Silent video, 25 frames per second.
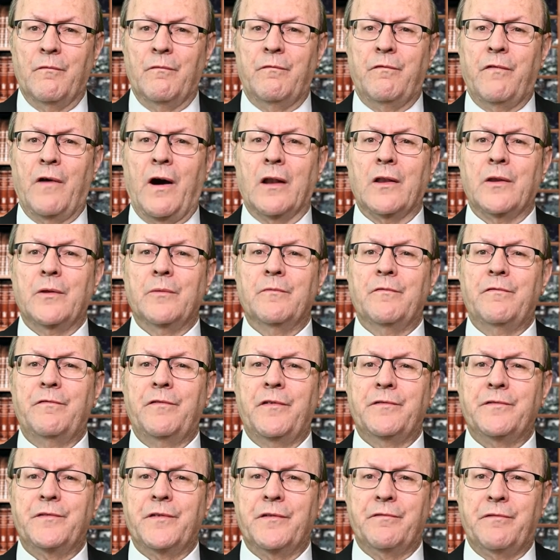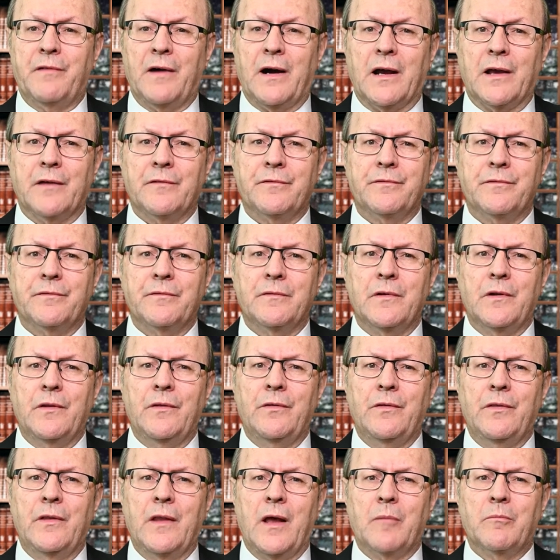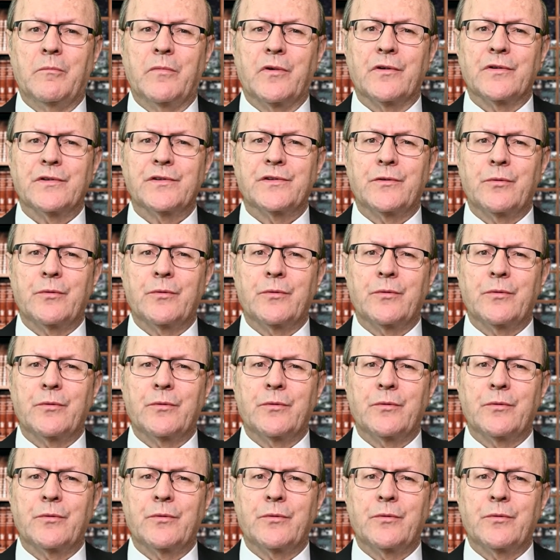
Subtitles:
Volume 55, number